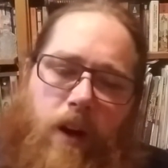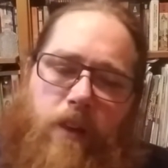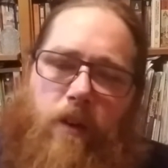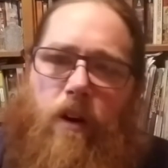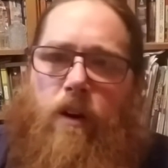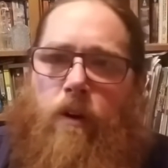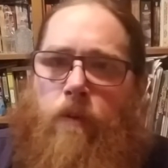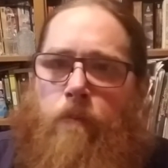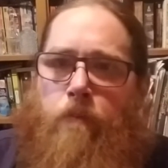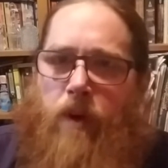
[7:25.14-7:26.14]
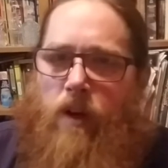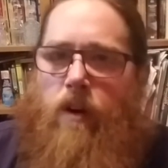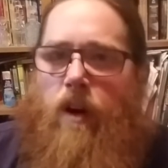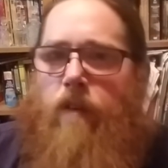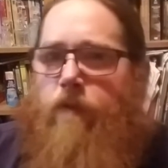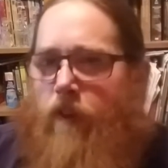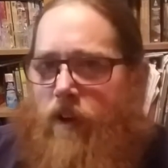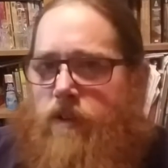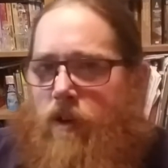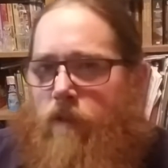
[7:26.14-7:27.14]
There are bigger and
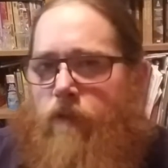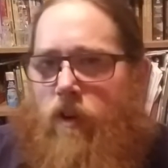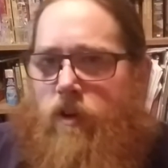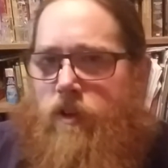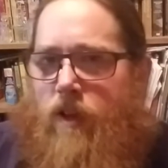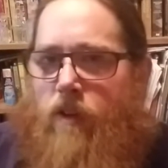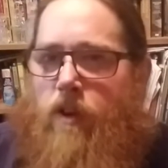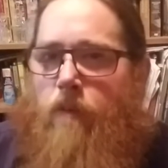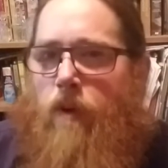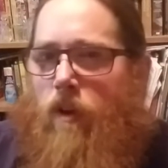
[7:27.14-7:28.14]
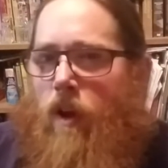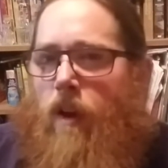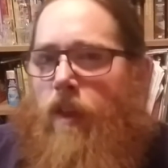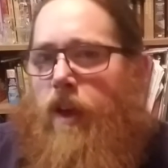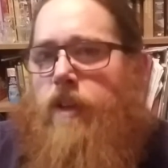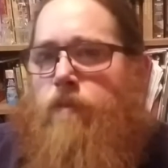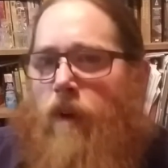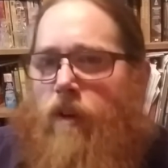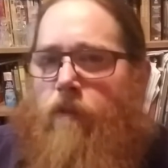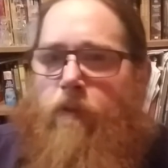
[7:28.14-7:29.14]
fancier versions out there, but a lot of that is
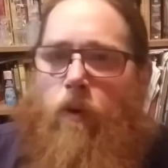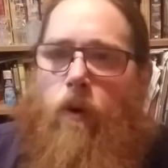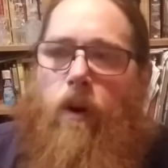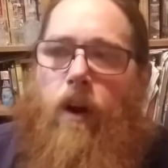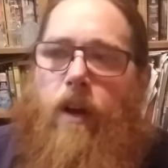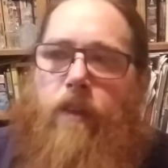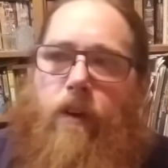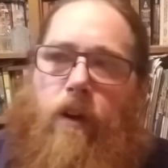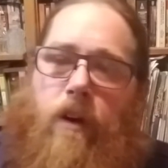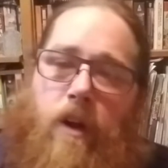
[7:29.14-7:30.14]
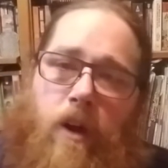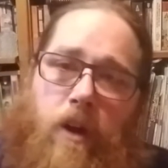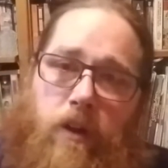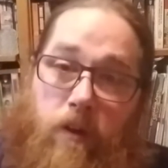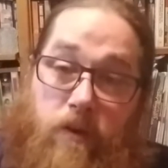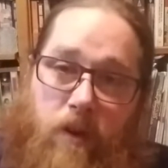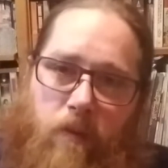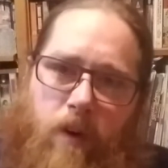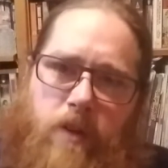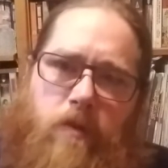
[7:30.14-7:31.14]
meant for either use in a
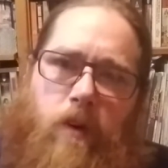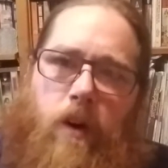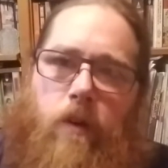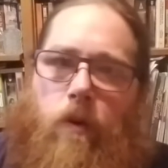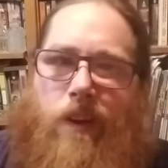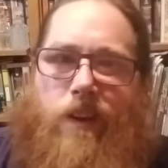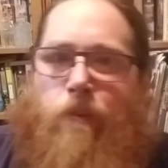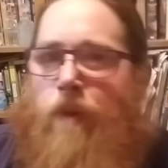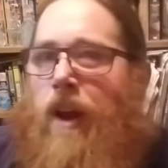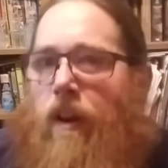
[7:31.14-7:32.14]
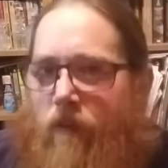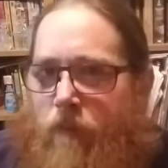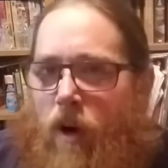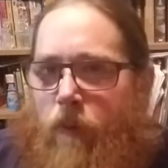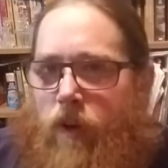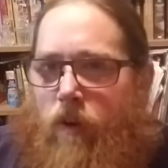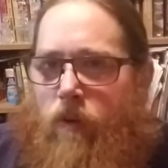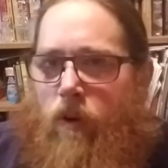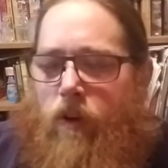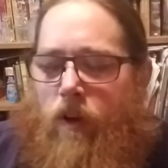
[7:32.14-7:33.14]
restaurant or like competitive barbecue
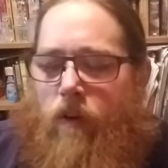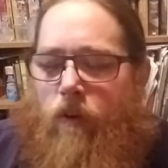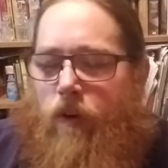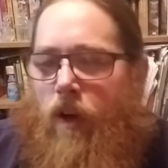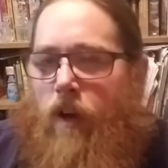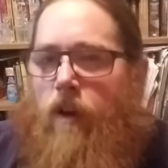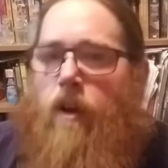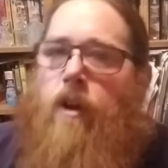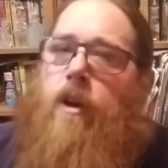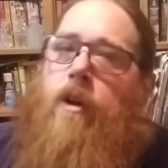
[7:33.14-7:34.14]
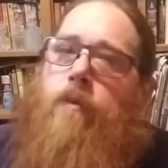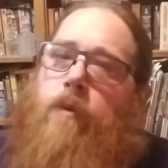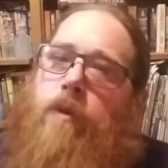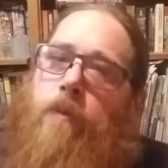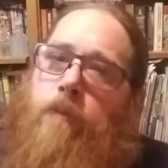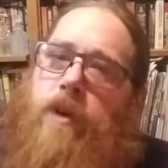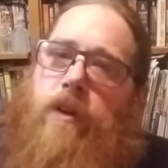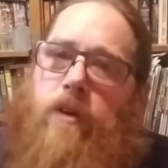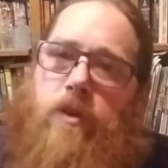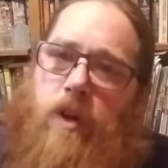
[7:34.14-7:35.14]
cooking, okay? But with a meat
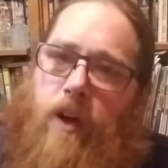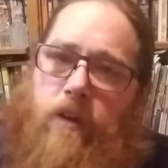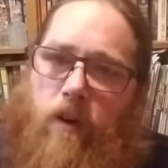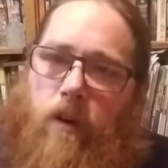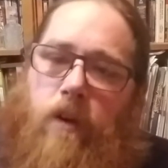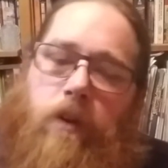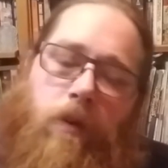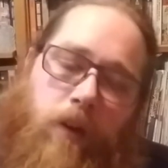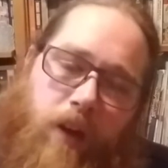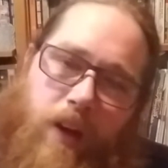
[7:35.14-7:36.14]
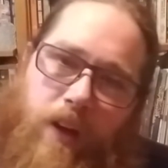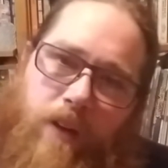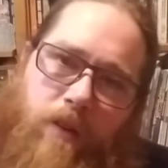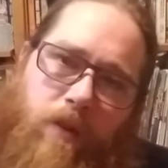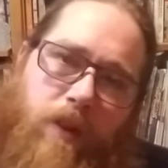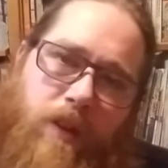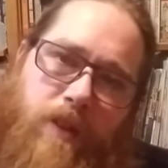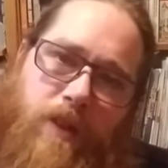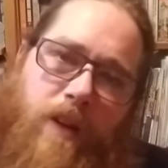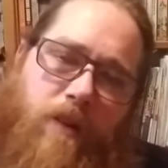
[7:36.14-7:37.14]
injector, you can get into the
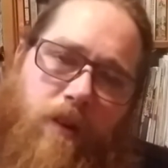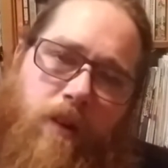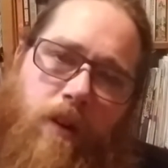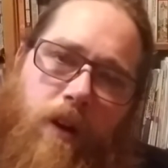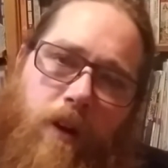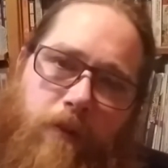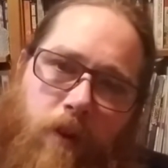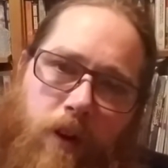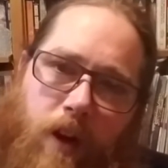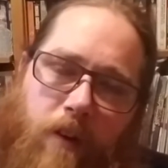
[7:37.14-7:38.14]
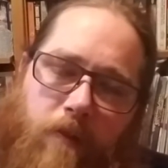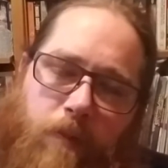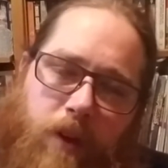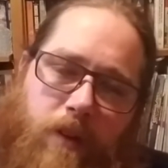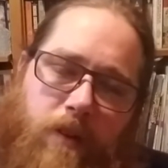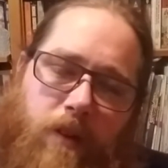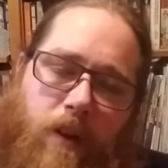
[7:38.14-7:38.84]
center of your cut of meat